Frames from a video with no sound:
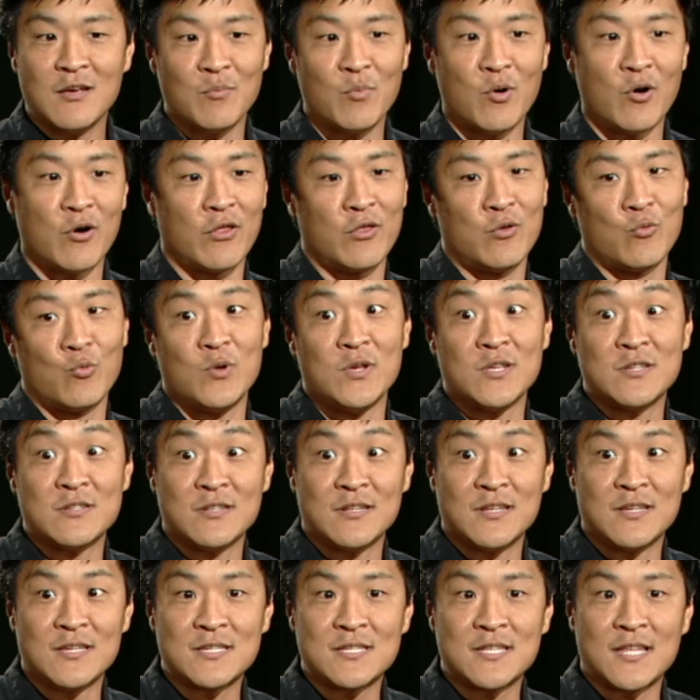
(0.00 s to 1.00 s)
Part of the
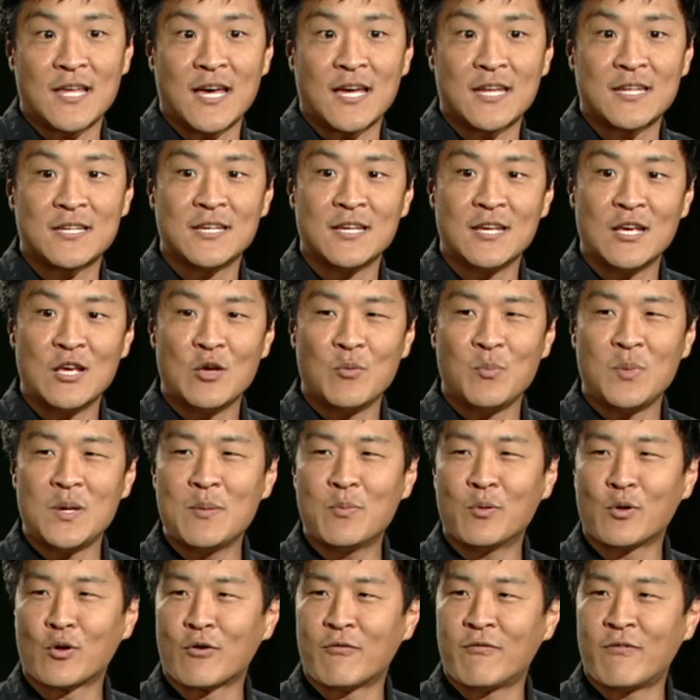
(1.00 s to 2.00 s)
reason is that
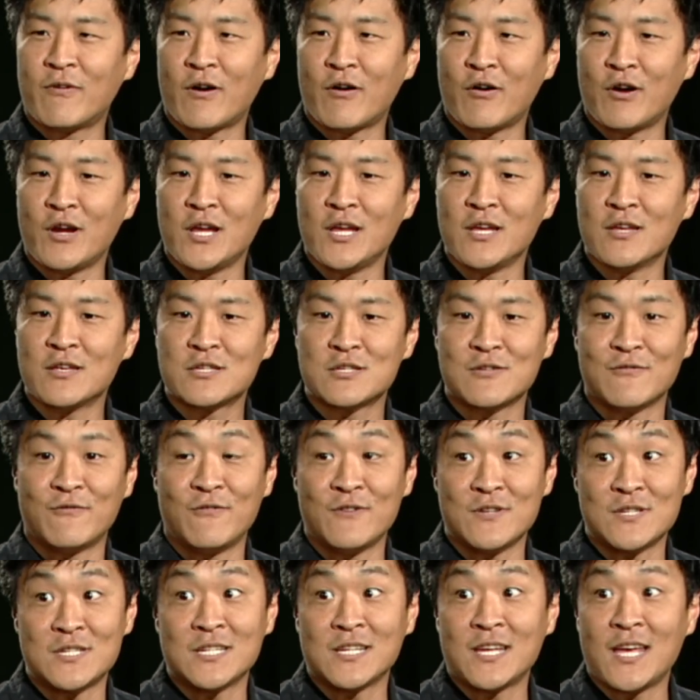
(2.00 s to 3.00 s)
people are very
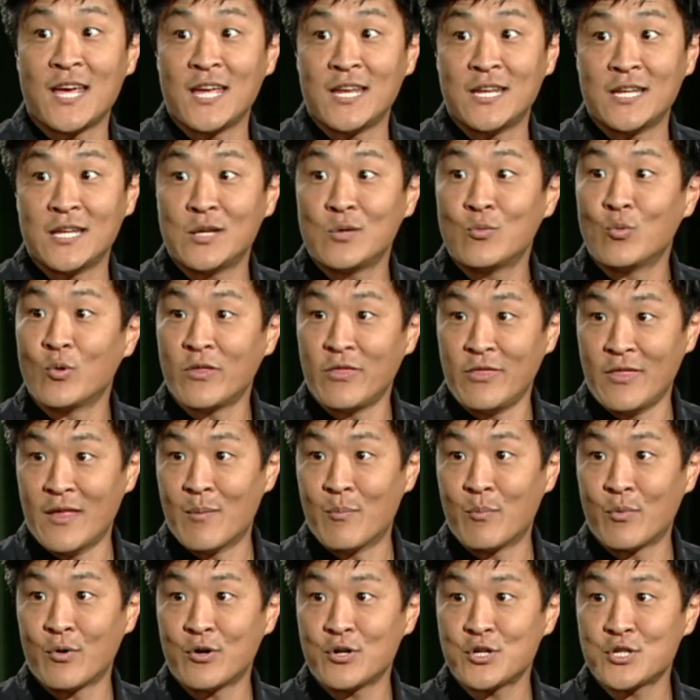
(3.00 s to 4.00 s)
sophisticated with
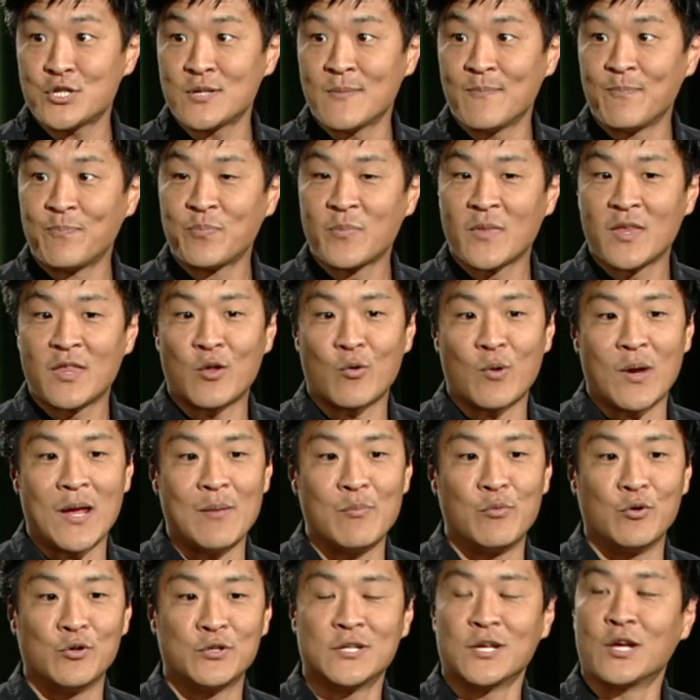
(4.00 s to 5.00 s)
numbers. They're
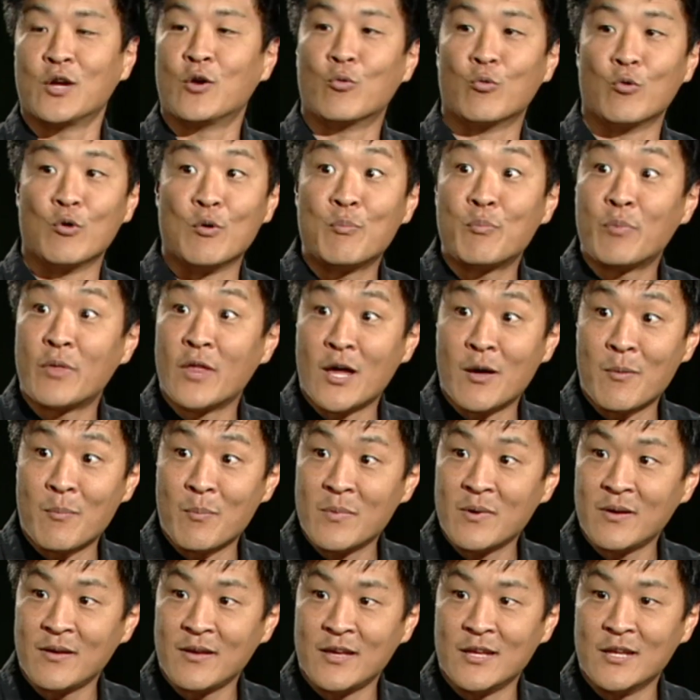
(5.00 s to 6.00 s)
able to group
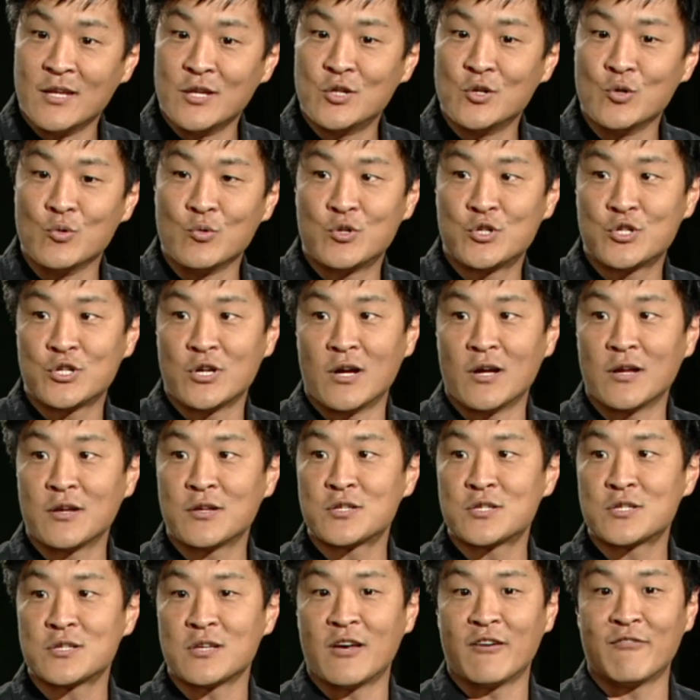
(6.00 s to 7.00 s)
them into
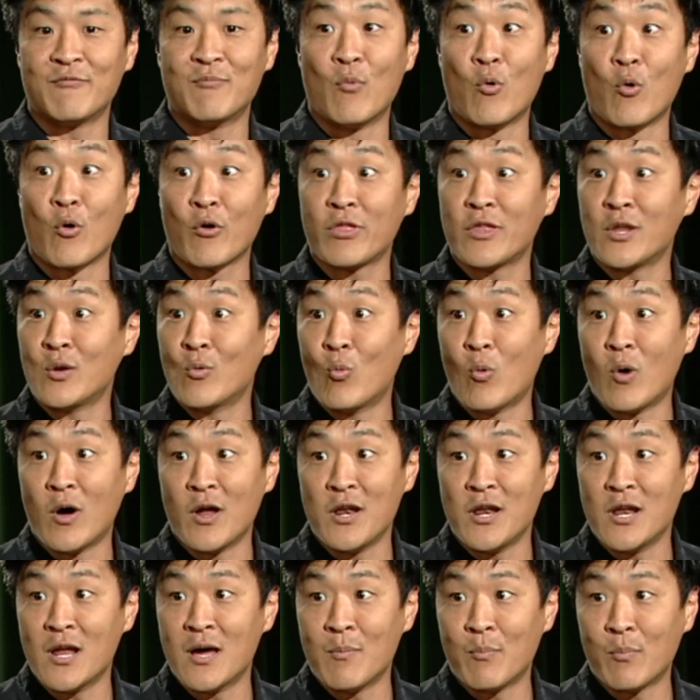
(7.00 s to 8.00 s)
chunks of more than
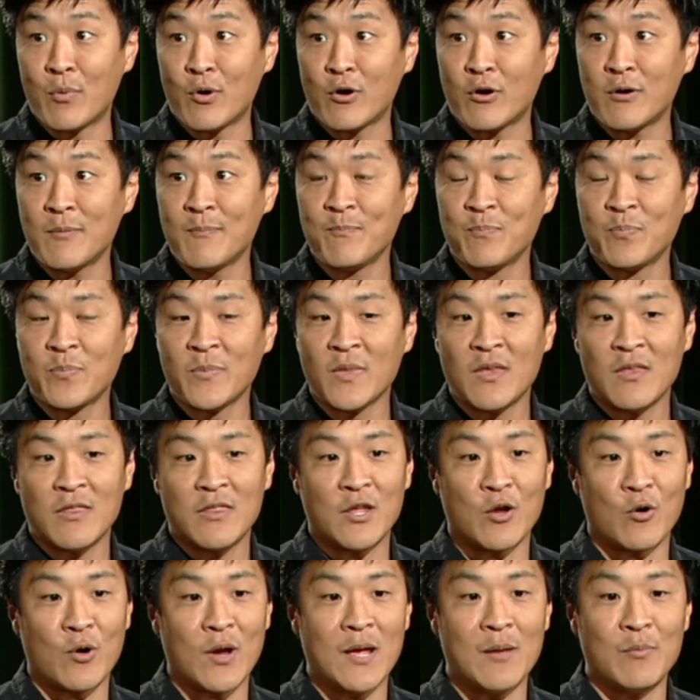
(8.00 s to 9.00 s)
one number.
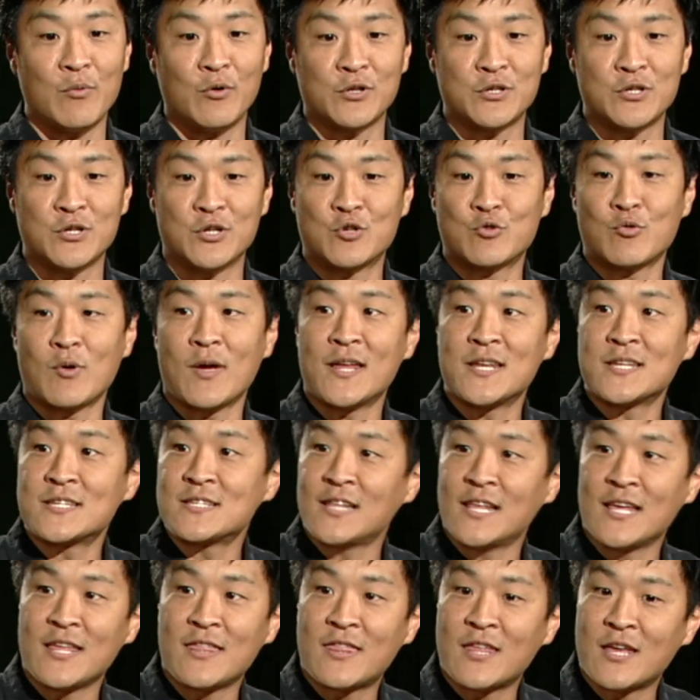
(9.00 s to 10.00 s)
They're able to
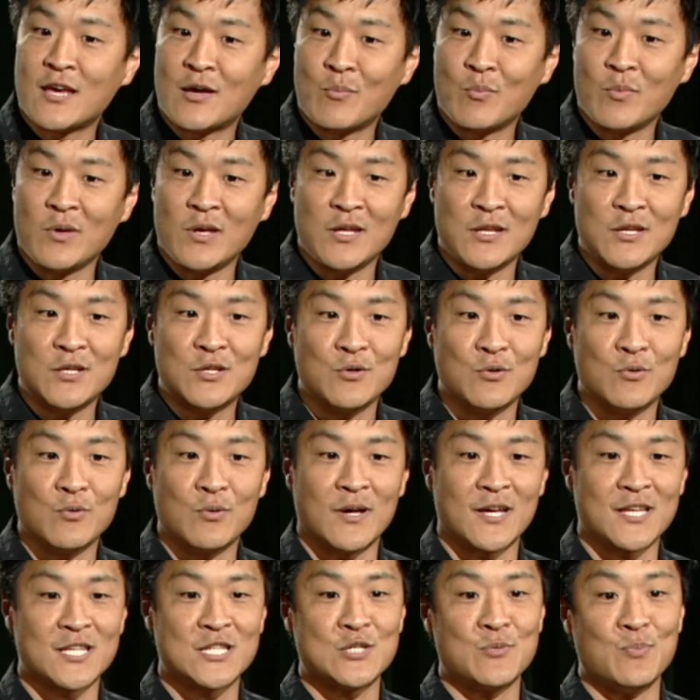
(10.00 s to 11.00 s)
translate them
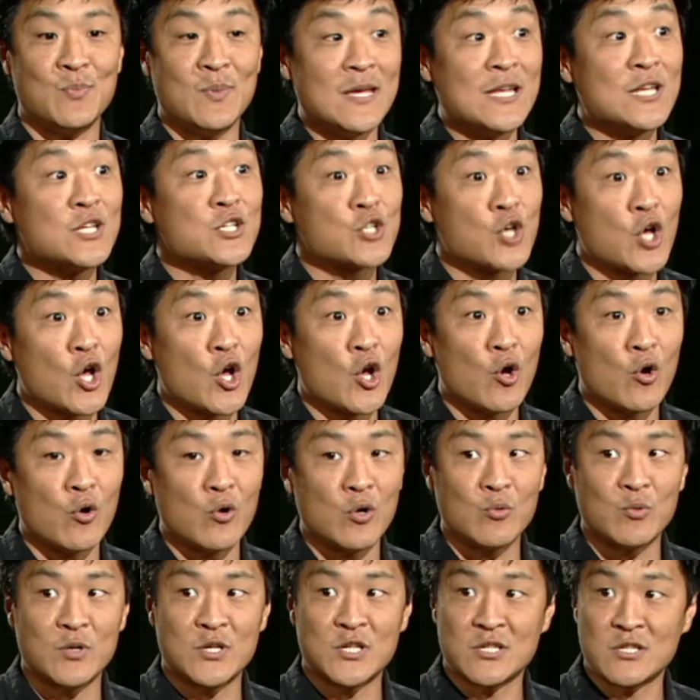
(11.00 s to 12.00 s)
into a speech
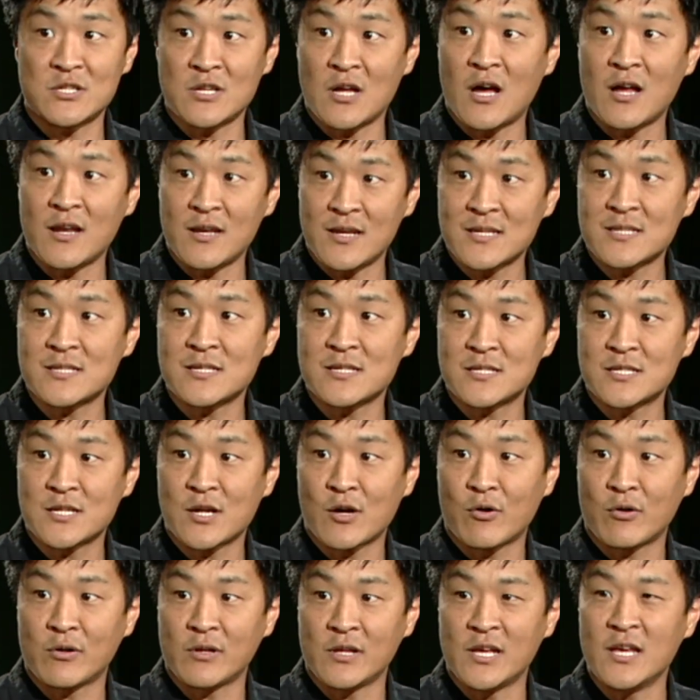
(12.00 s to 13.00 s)
code, which is not
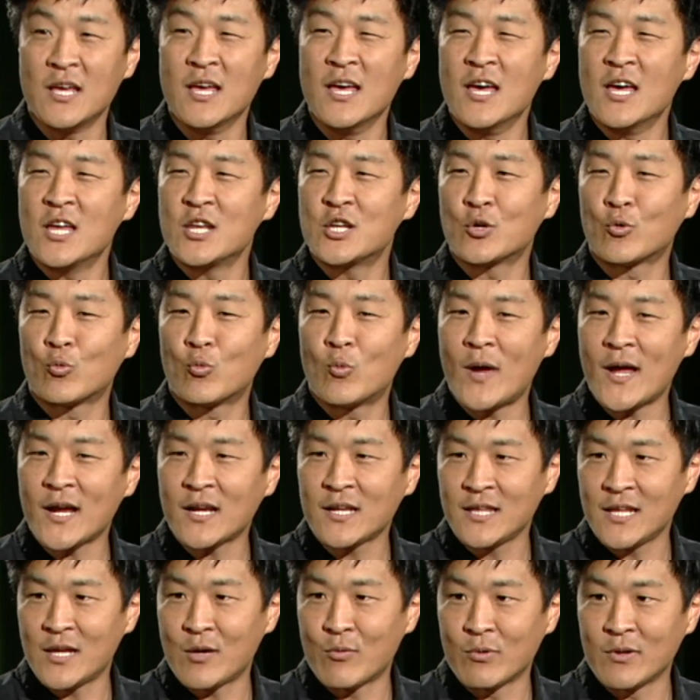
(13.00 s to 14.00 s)
necessarily
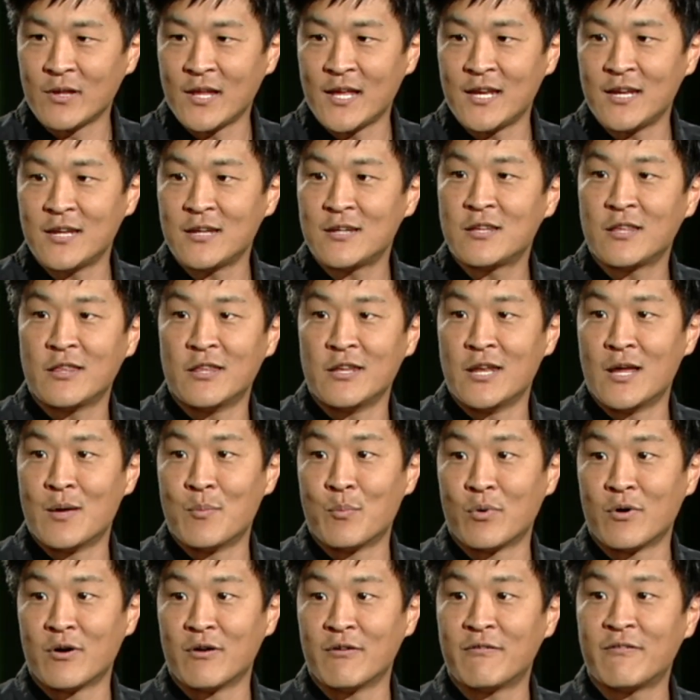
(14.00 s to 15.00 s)
directly related to the
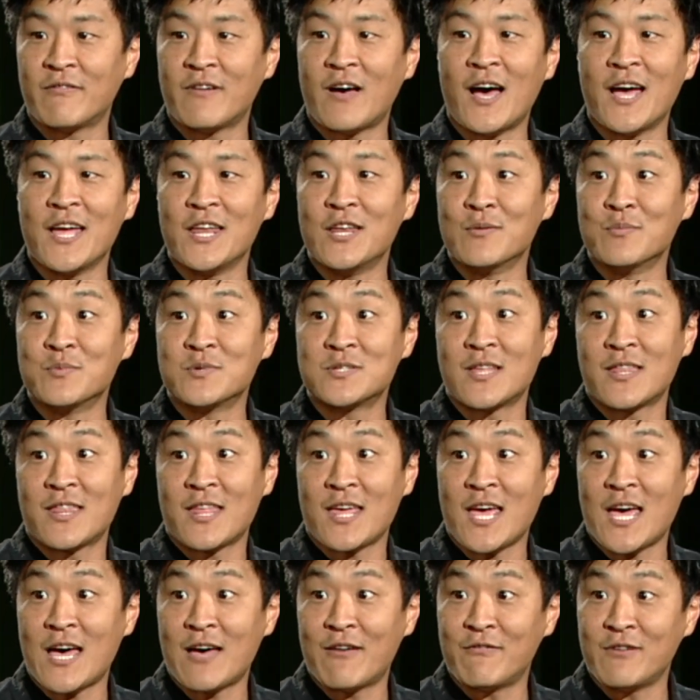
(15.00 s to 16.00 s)
number of items that
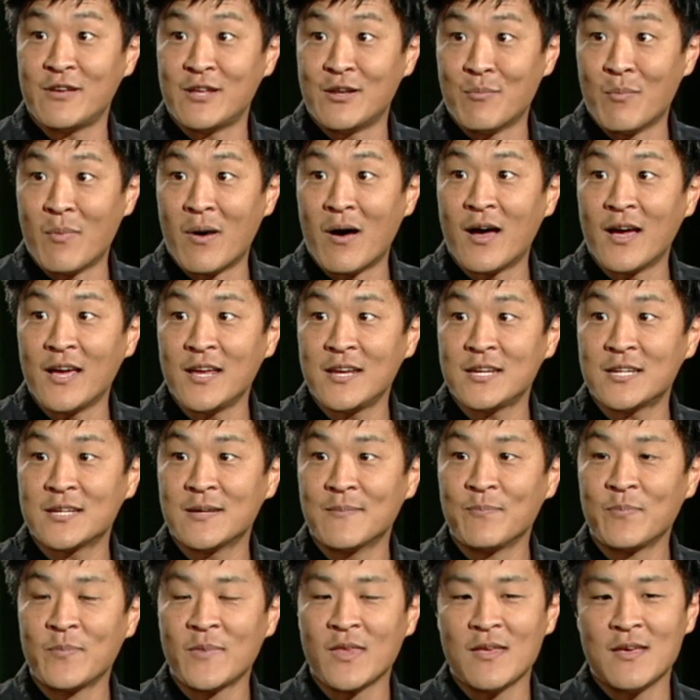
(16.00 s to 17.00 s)
they have in mind.
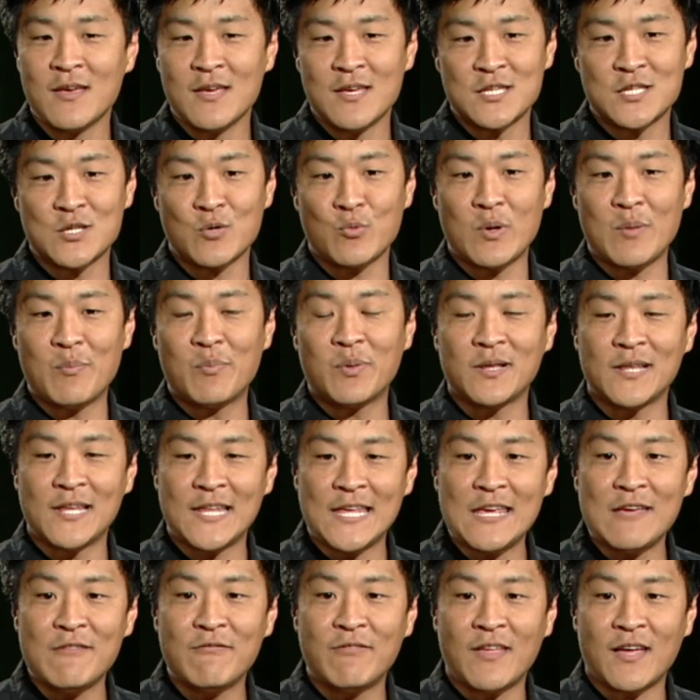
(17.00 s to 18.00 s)
So we
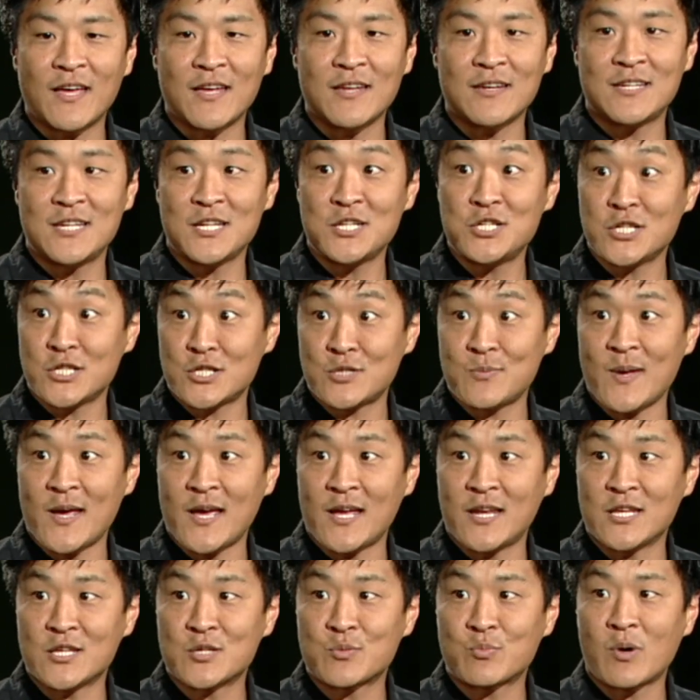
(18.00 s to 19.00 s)
believe that digit
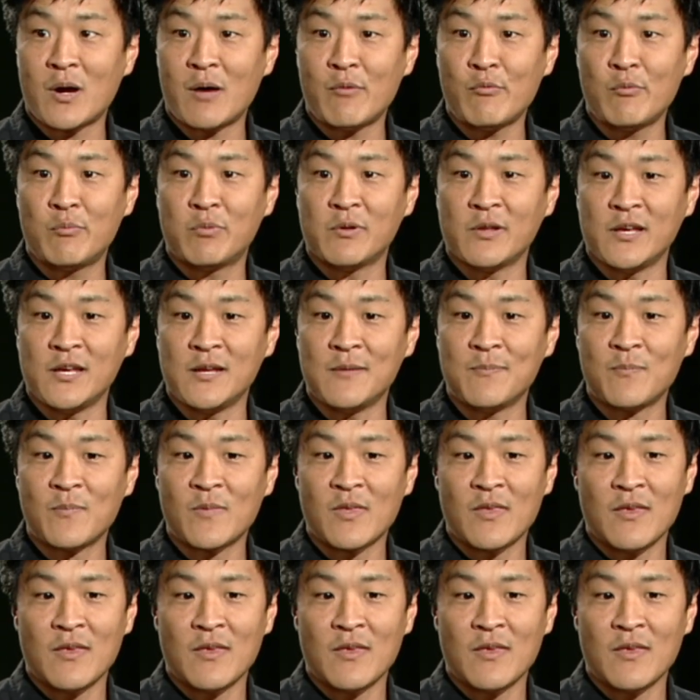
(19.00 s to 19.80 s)
span is probably